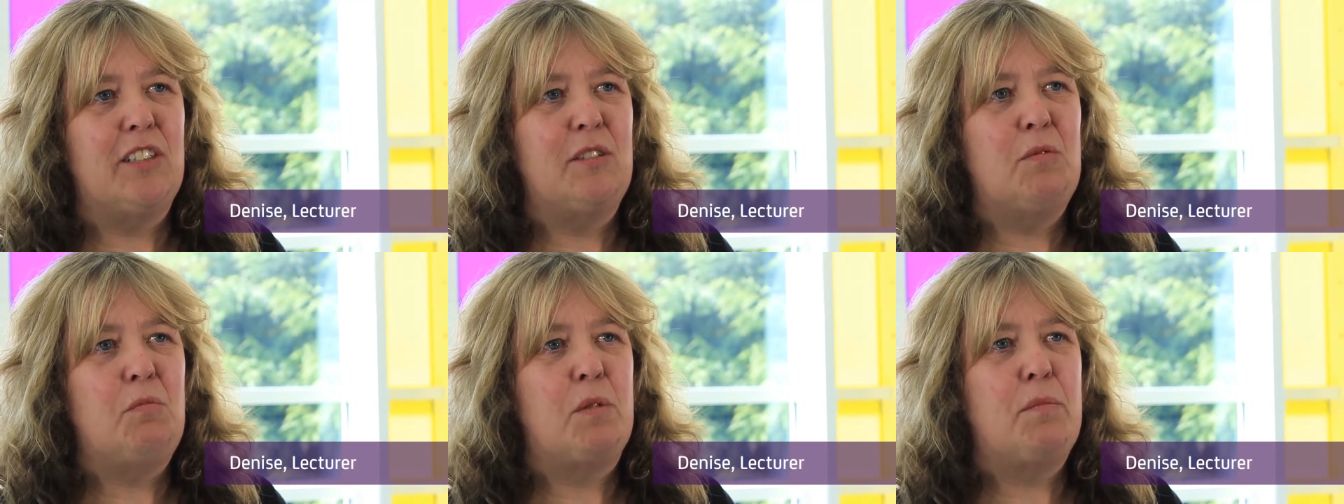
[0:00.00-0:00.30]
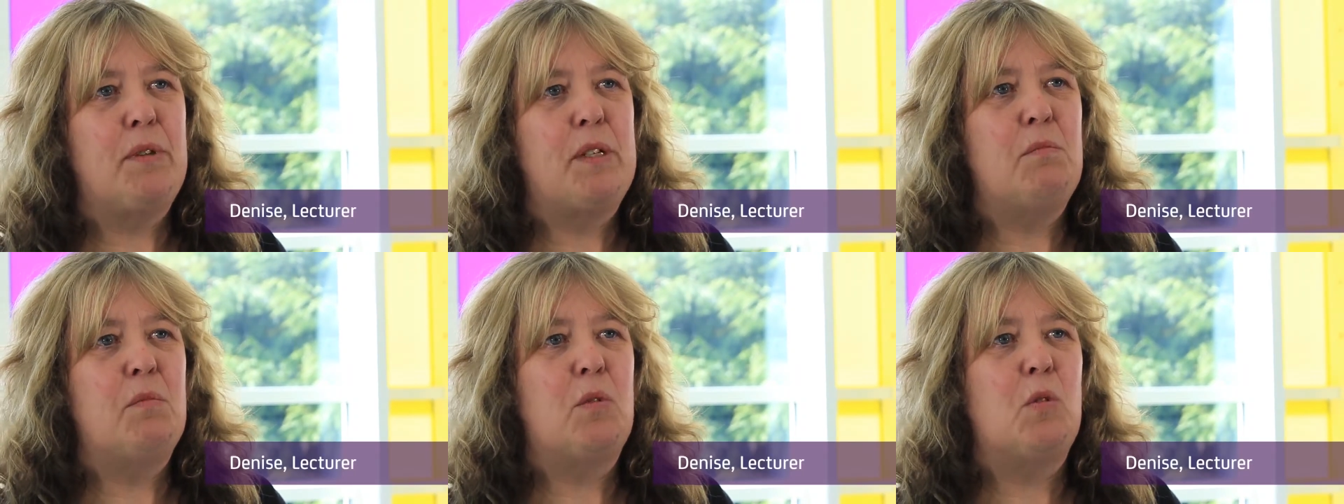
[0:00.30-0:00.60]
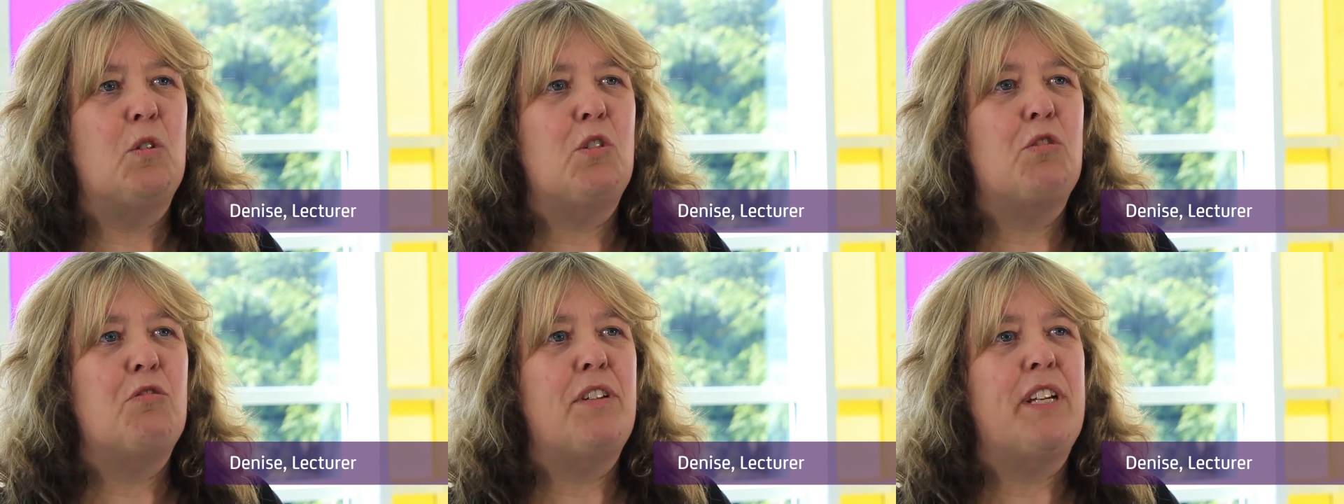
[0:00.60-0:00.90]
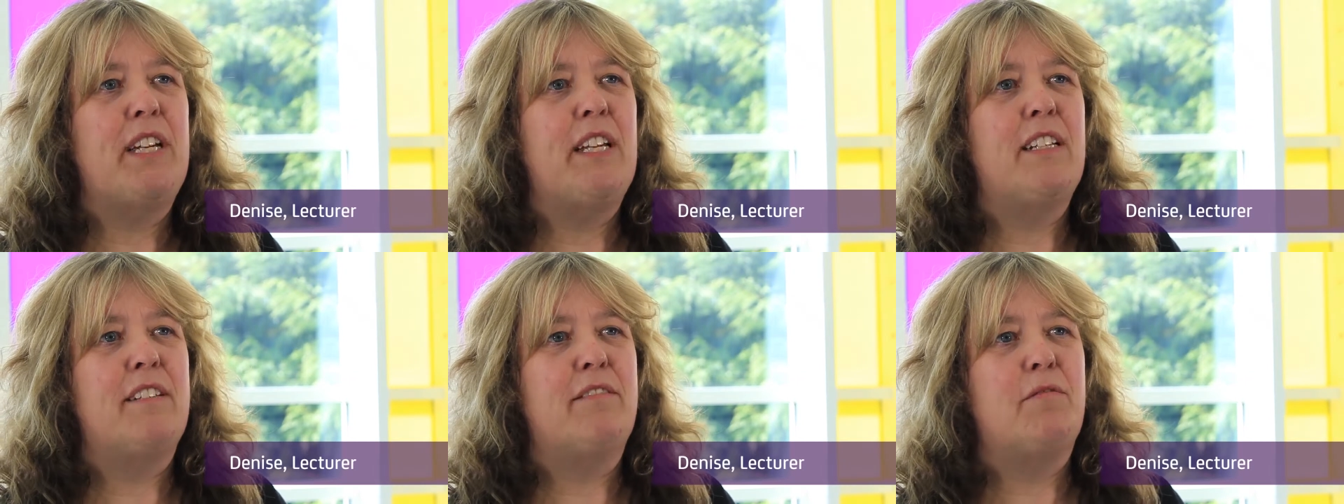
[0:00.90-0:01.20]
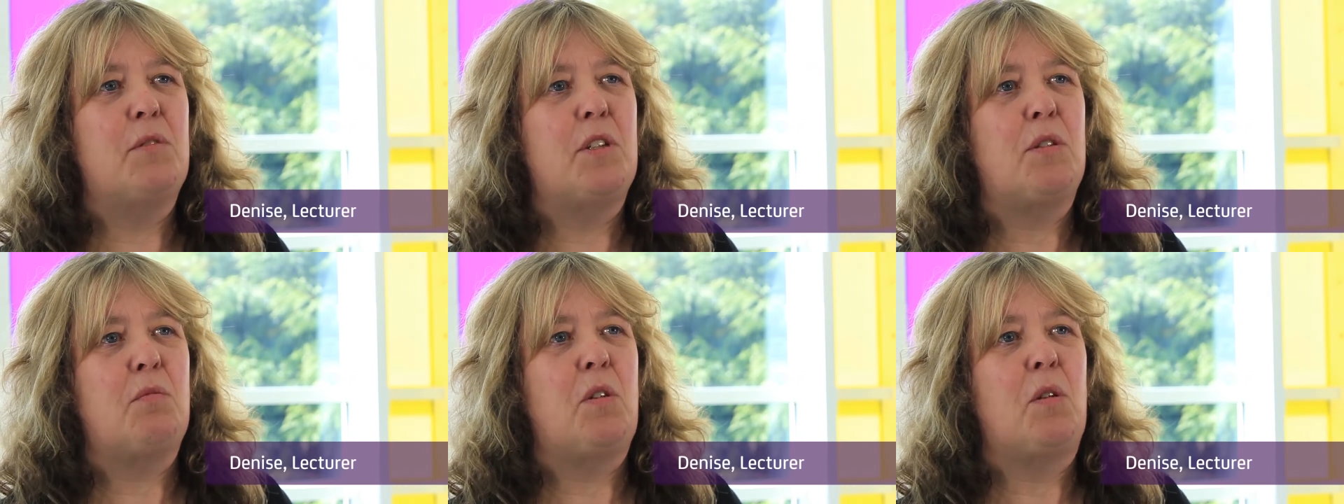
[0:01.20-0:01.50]
We're being more creative
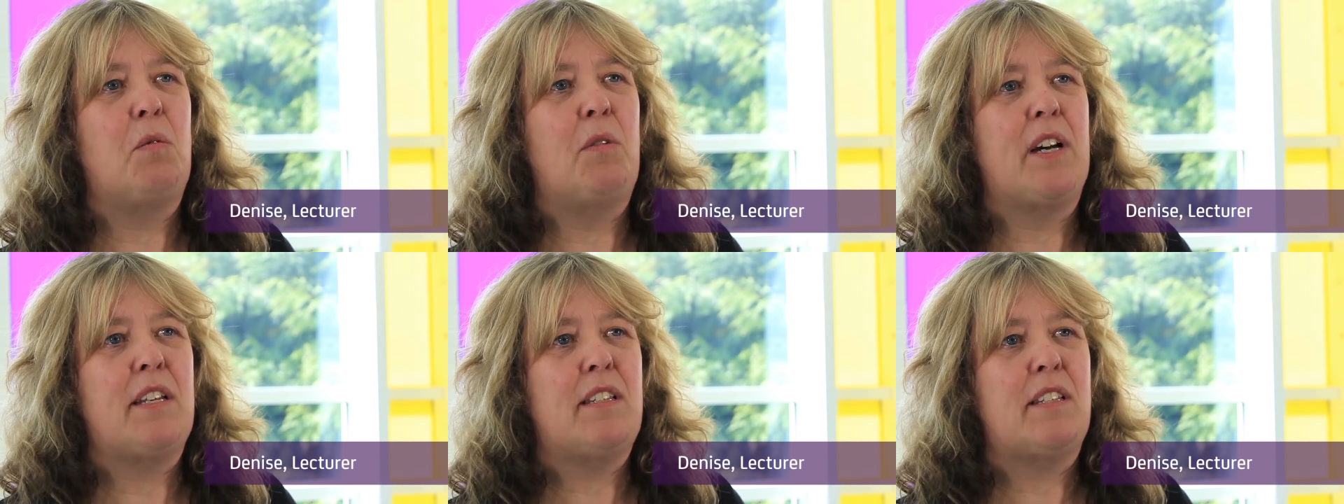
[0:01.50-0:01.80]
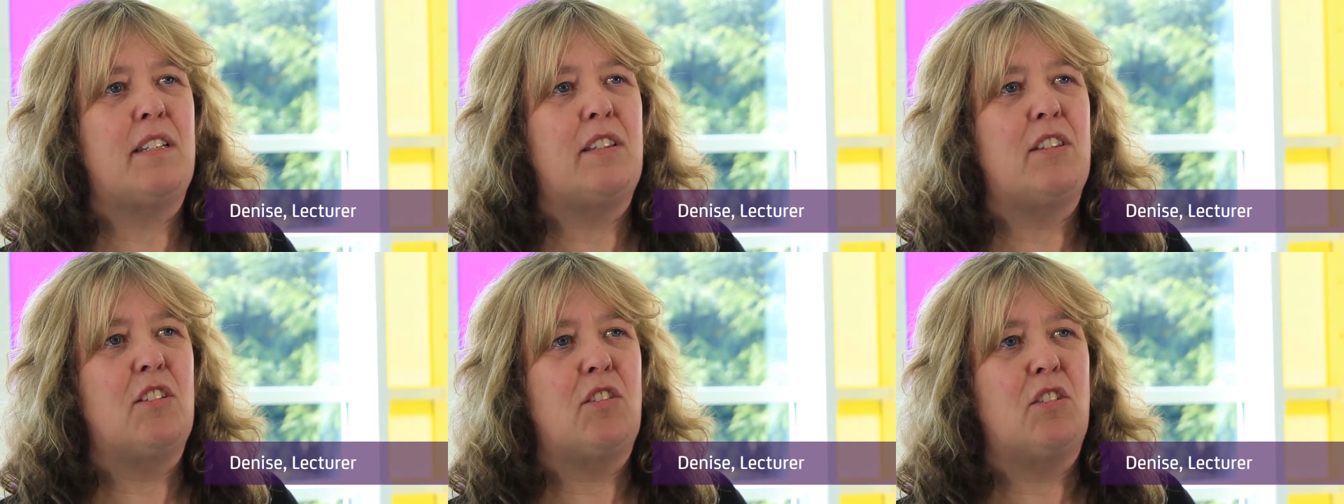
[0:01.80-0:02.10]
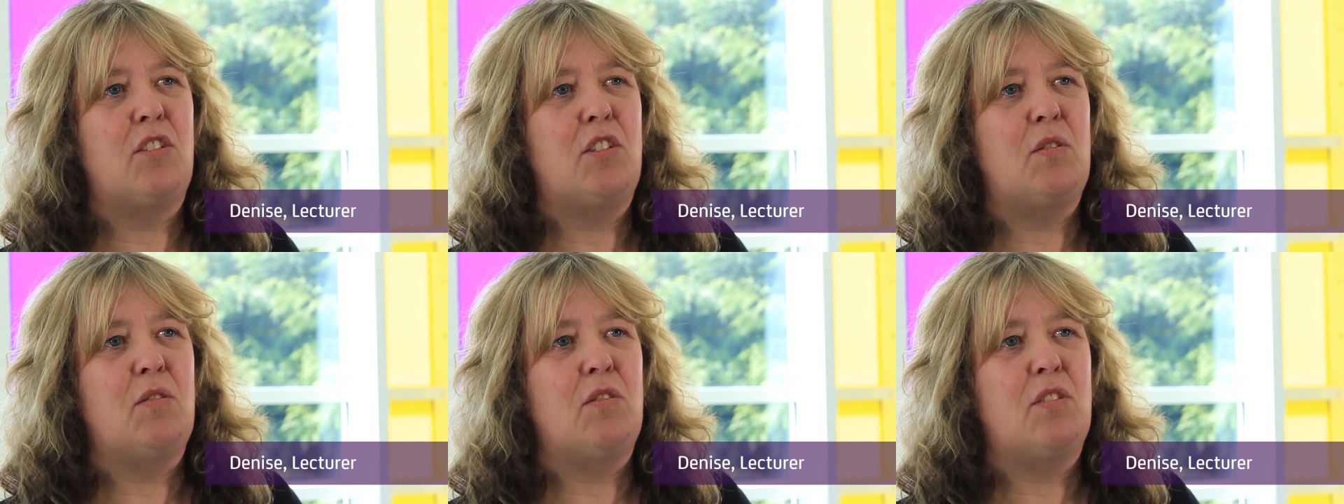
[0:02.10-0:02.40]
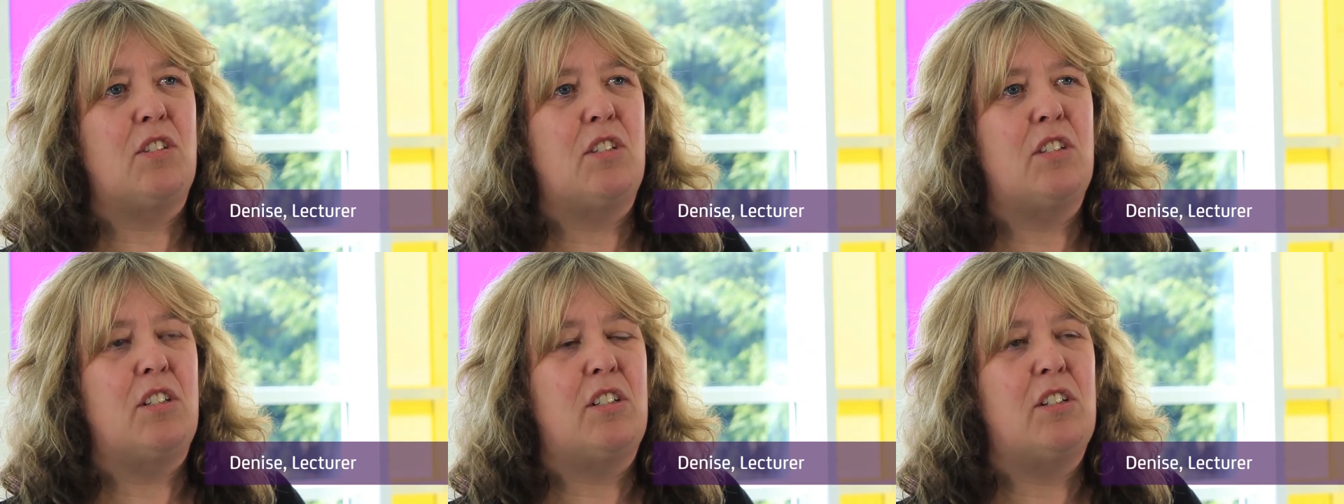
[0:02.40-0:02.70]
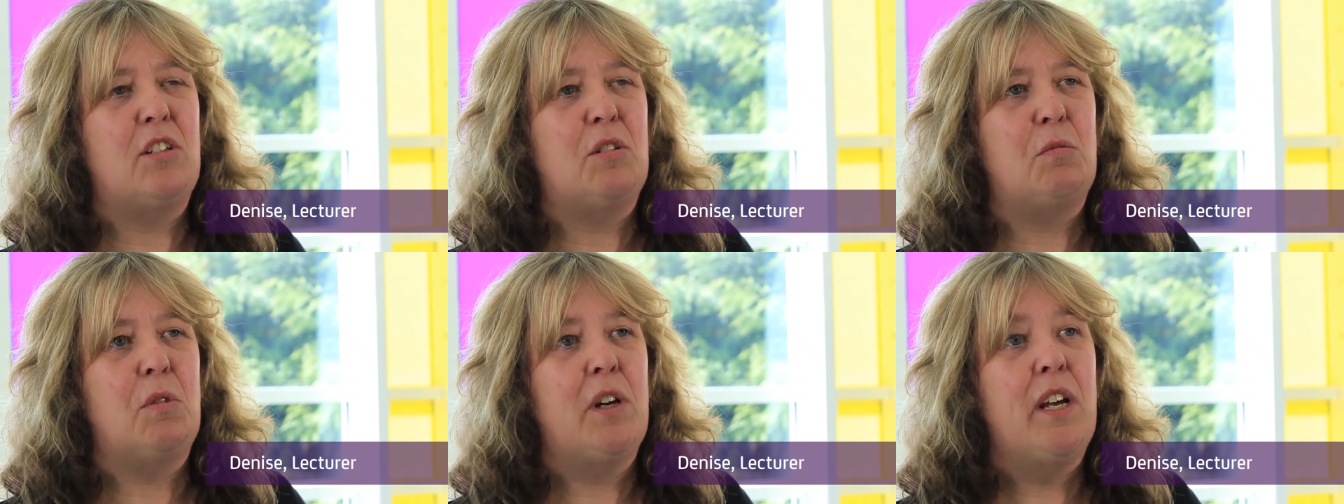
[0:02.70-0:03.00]
with what we're asking the students to do.